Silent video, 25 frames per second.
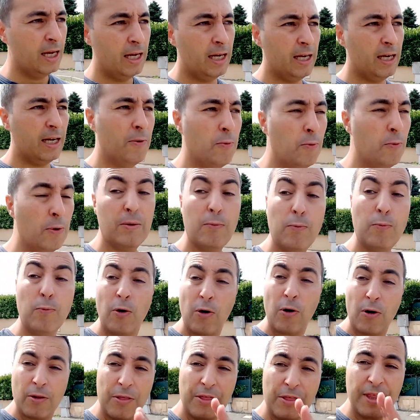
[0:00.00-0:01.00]
uh, with
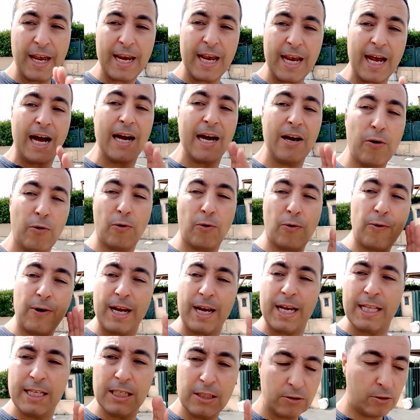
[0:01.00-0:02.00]
what they are
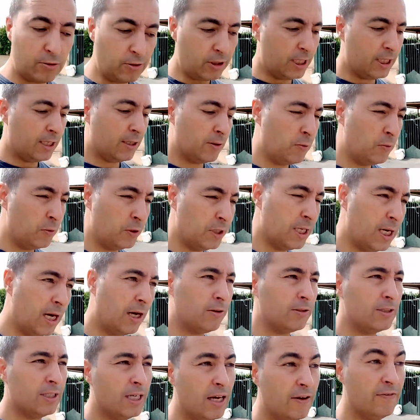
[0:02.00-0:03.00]
already doing
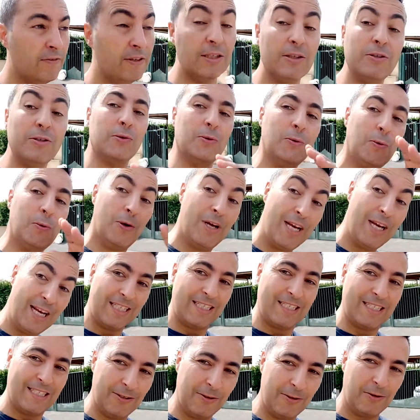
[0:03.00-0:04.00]
without having to
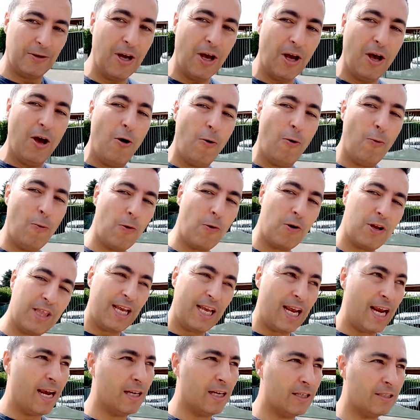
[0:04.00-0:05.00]
quit what
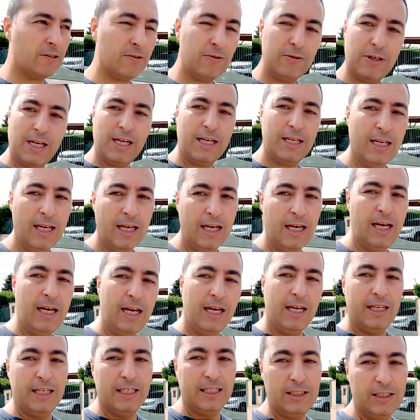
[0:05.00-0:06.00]
they are doing
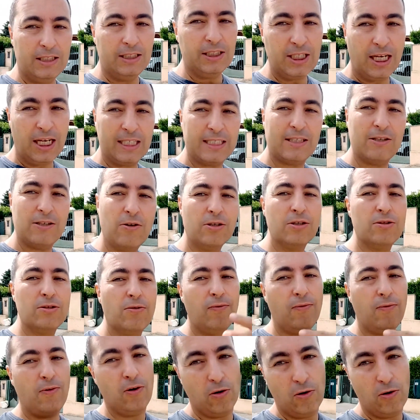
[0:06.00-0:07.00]
just in order to
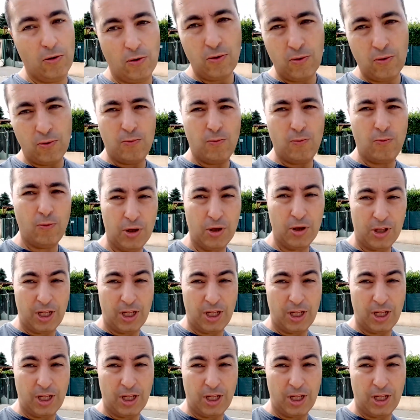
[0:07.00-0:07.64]
follow what